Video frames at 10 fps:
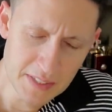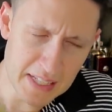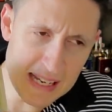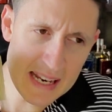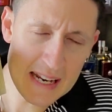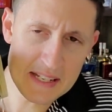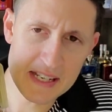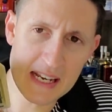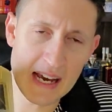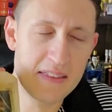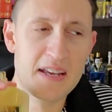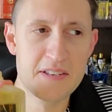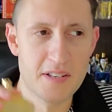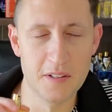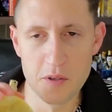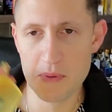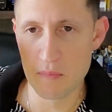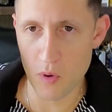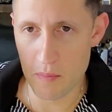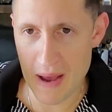the EDT, I think, is a little
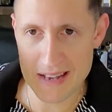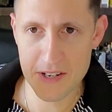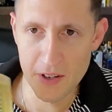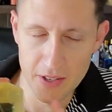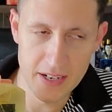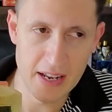bit more masculine.